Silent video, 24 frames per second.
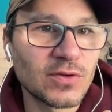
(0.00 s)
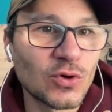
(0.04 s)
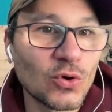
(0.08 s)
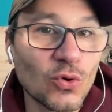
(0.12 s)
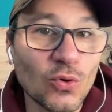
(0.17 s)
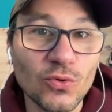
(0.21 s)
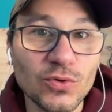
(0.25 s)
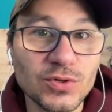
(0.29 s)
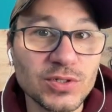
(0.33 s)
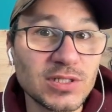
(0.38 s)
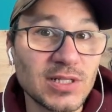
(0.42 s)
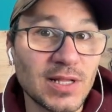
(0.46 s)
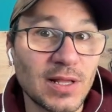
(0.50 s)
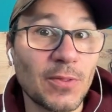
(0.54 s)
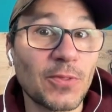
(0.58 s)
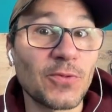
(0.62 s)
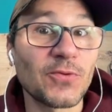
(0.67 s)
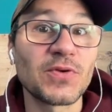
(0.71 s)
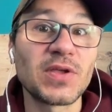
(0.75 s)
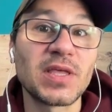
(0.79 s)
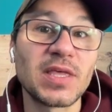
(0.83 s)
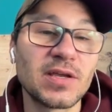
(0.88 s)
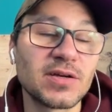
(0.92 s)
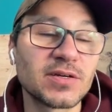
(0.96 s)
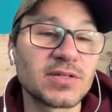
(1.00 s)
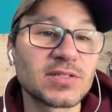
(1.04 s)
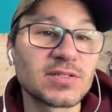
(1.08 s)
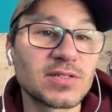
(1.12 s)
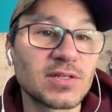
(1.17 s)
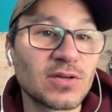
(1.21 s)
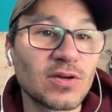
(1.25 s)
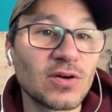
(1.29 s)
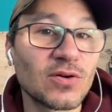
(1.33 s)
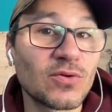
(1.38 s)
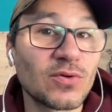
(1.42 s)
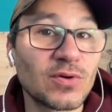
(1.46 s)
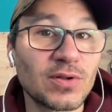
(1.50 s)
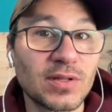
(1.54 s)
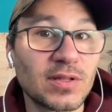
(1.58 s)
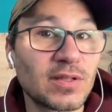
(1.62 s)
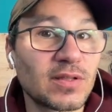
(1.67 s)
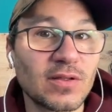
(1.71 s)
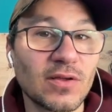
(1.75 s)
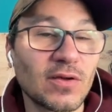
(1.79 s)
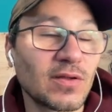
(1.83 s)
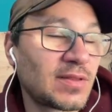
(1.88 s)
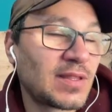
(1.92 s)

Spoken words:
course like 3 years ago and